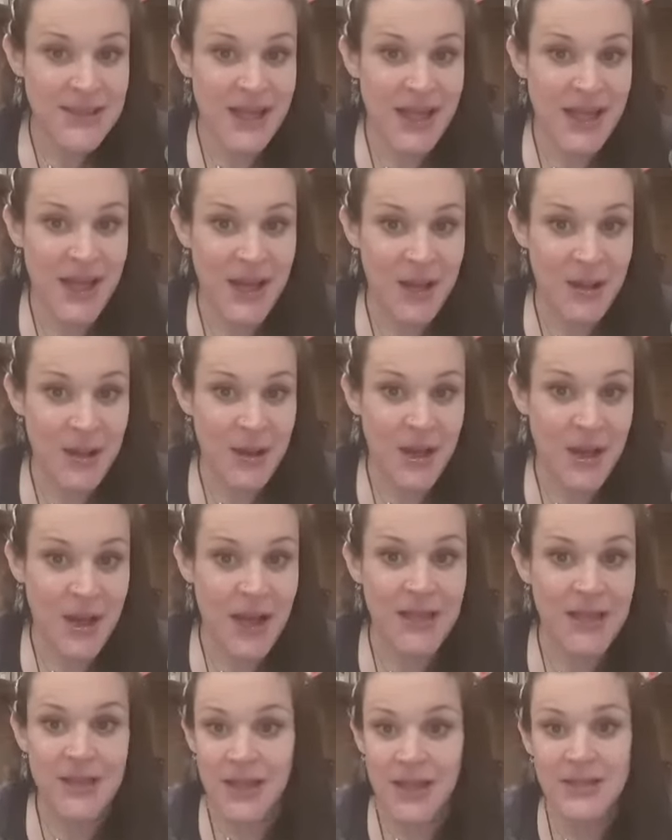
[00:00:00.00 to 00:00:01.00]

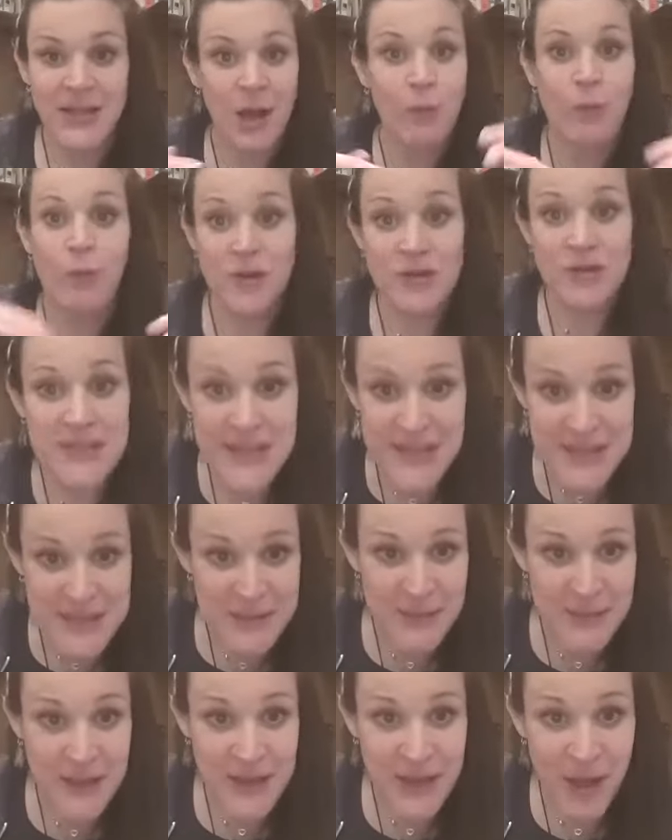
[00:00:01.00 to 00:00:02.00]
I wanted it
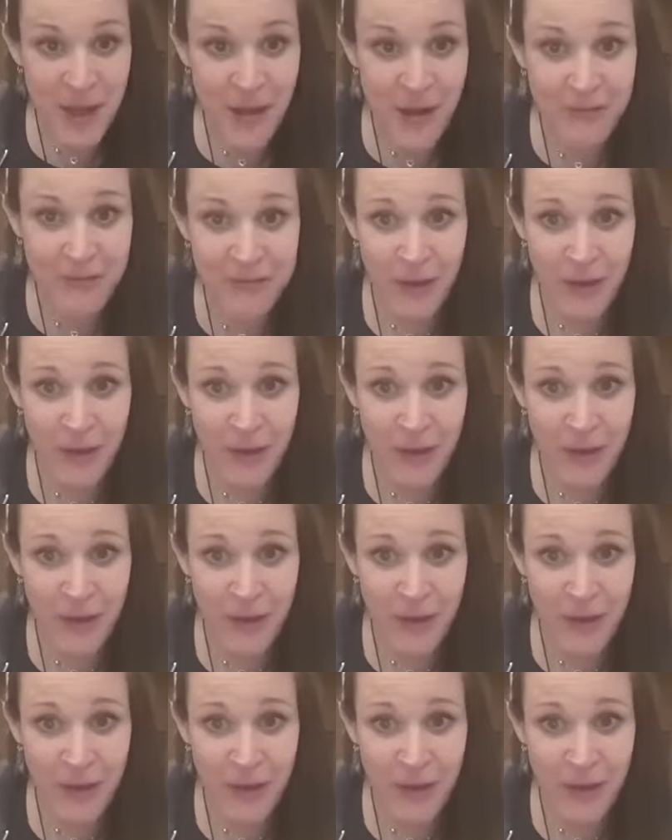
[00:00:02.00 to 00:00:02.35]
to be enough.